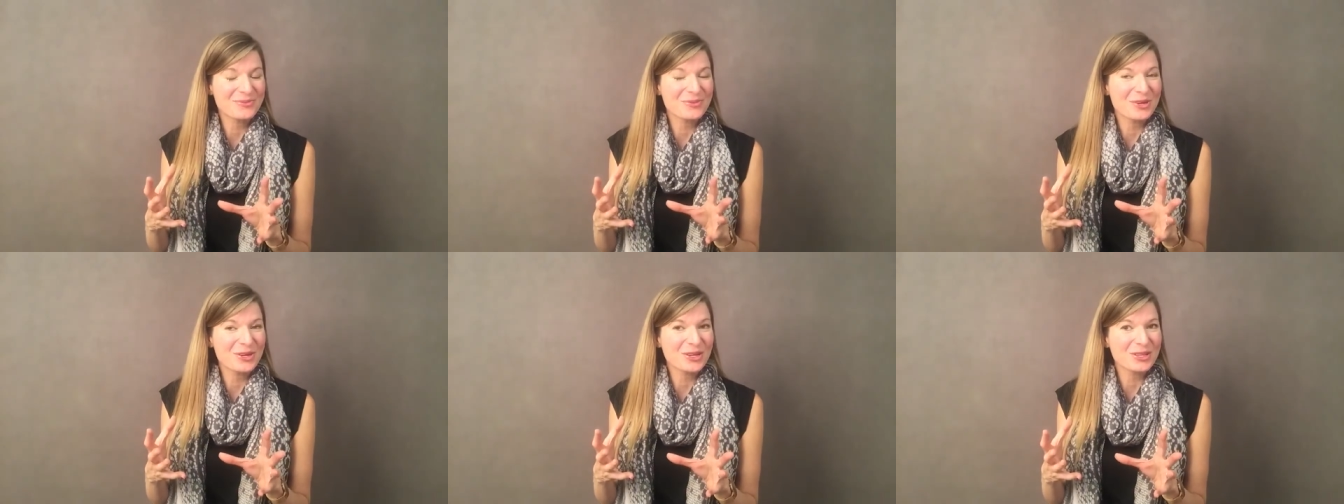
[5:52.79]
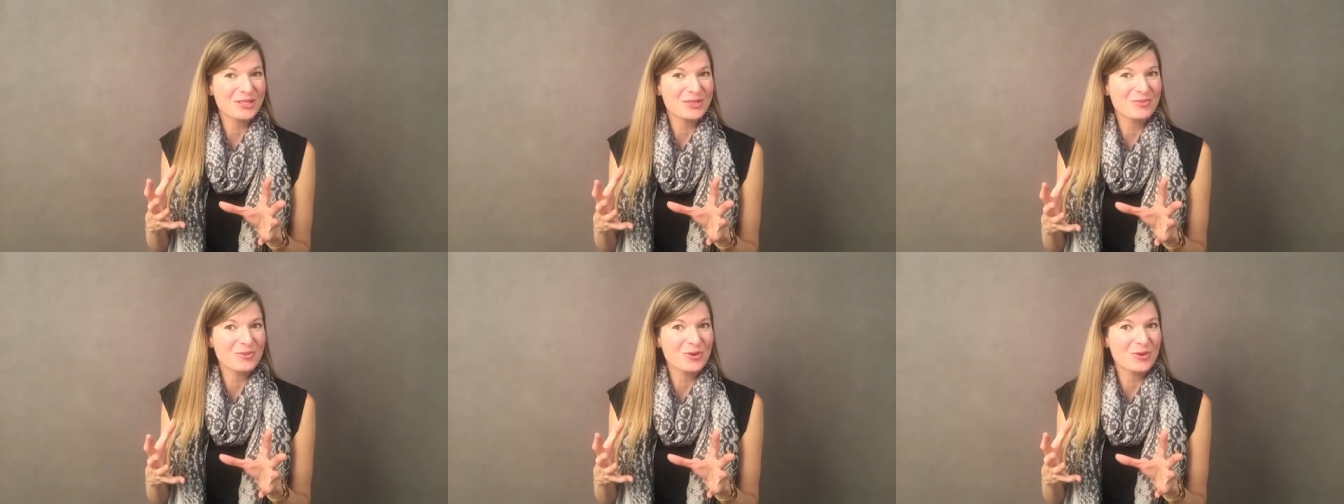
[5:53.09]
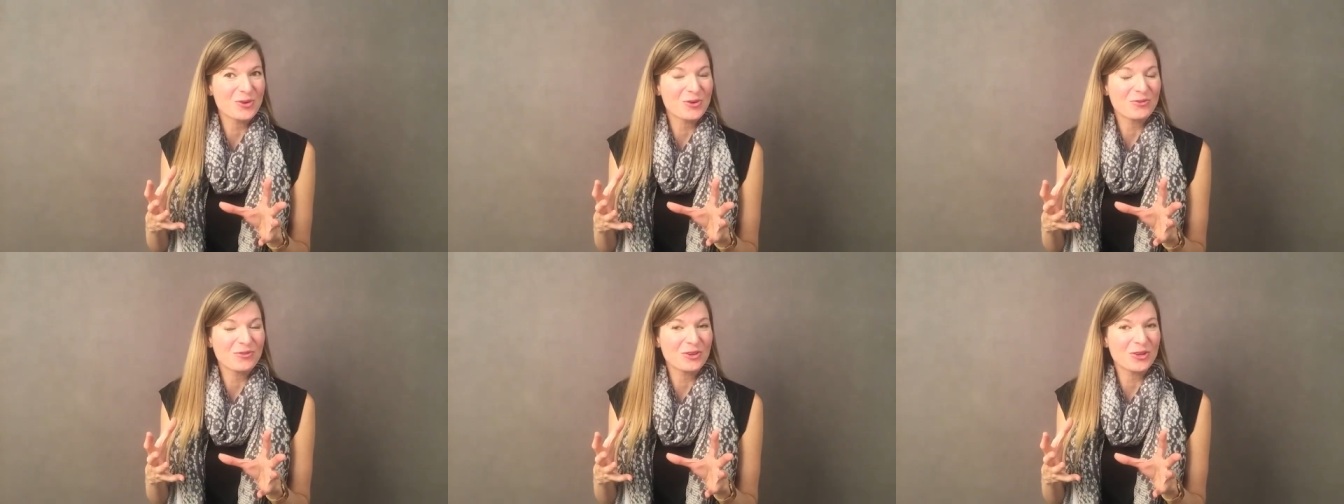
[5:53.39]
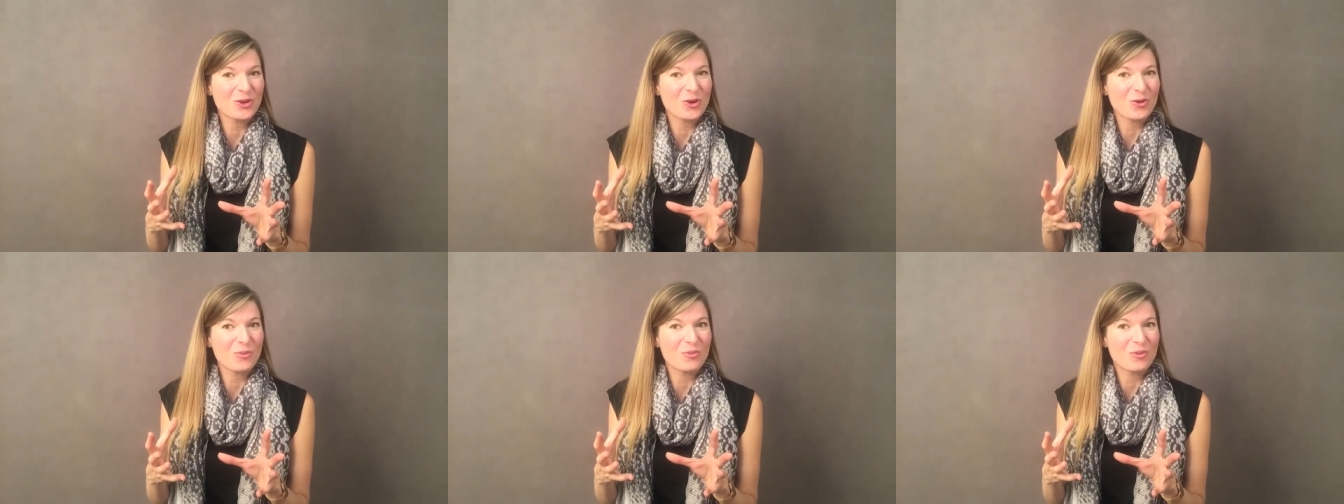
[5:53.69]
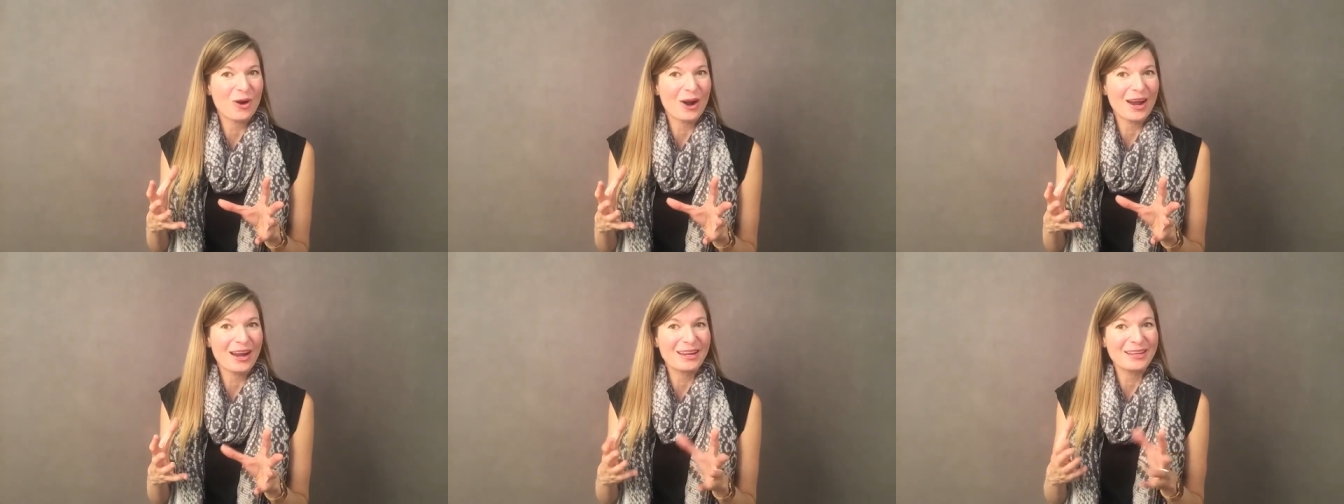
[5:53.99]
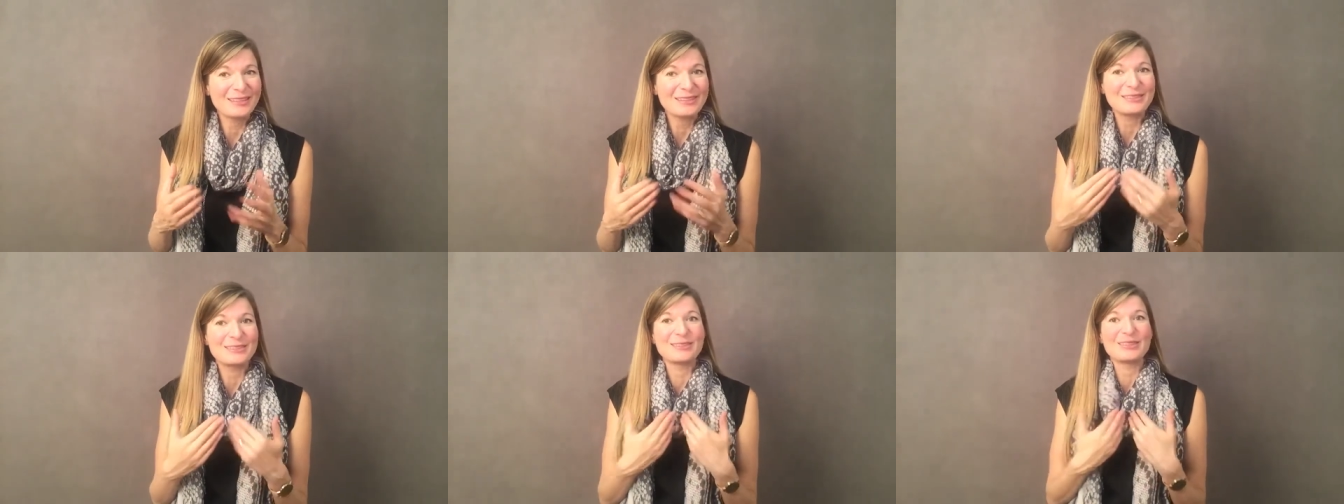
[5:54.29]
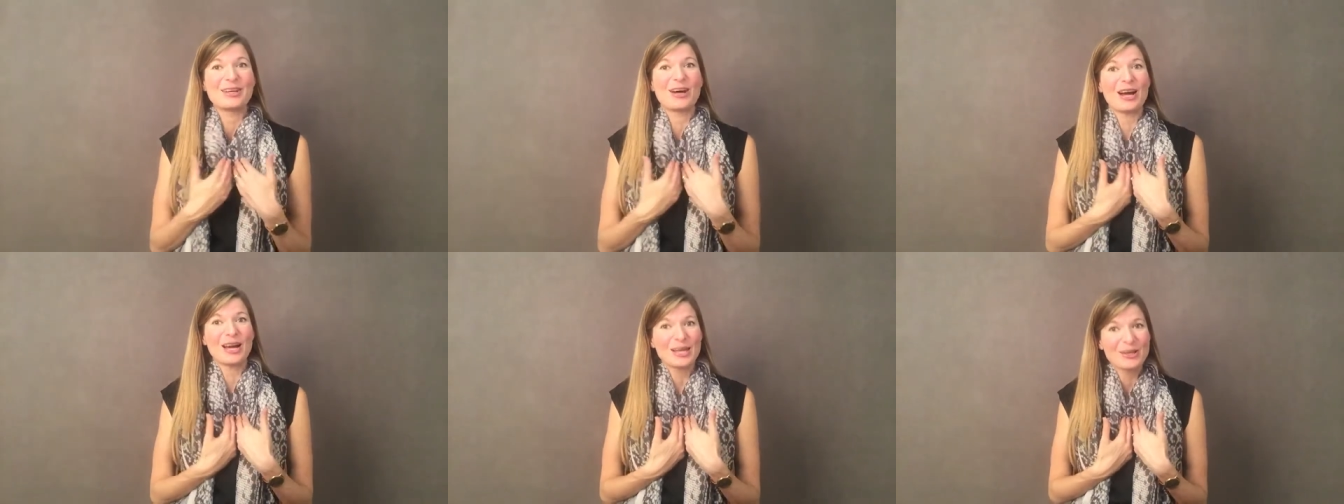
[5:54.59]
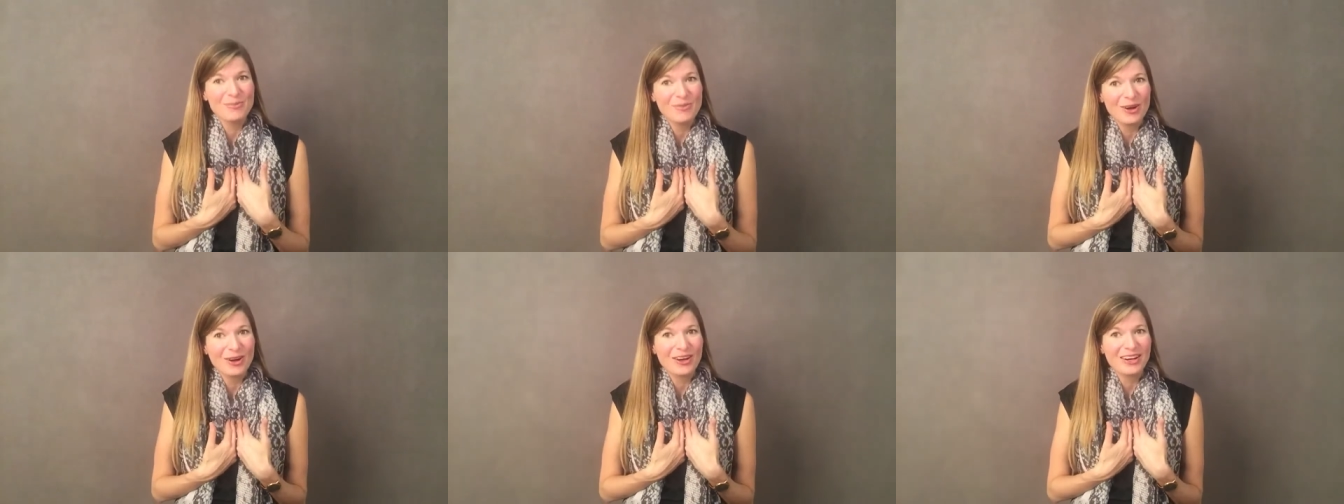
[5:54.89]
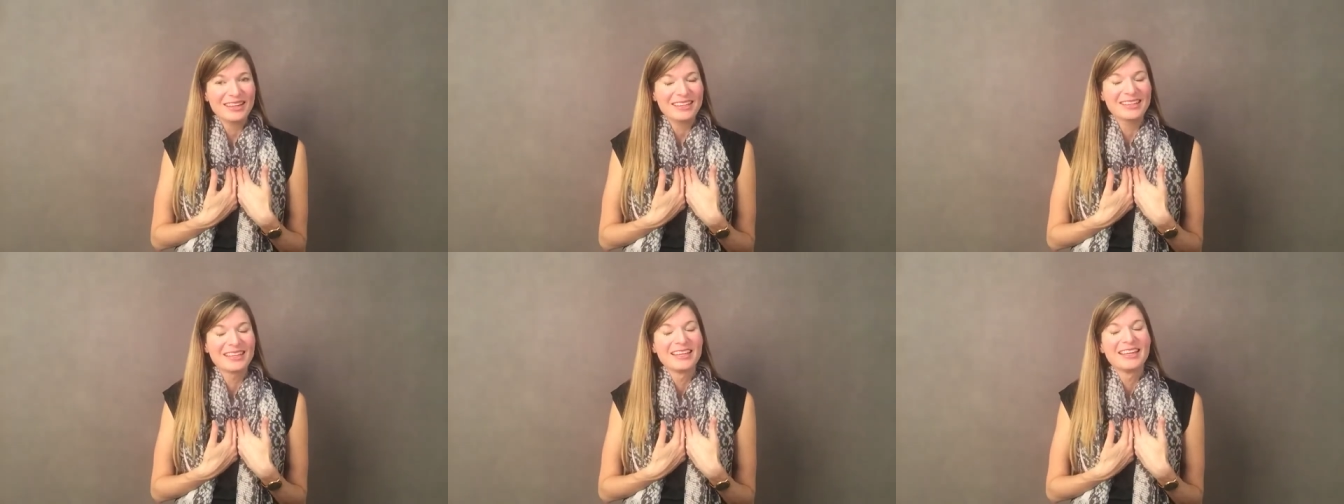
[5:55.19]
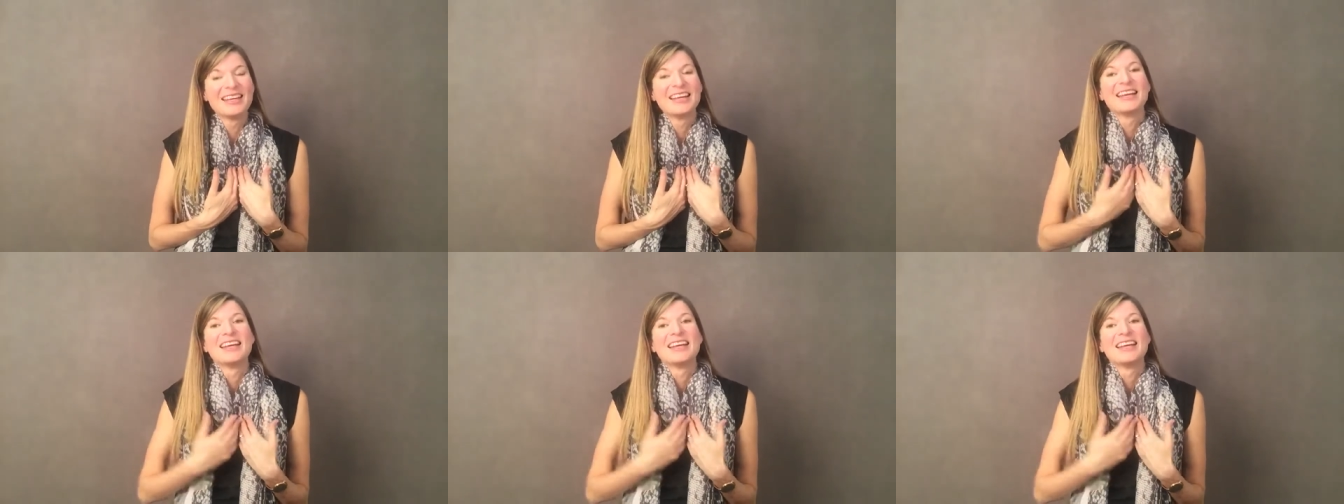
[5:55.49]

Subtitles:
works more for your brain, like mine,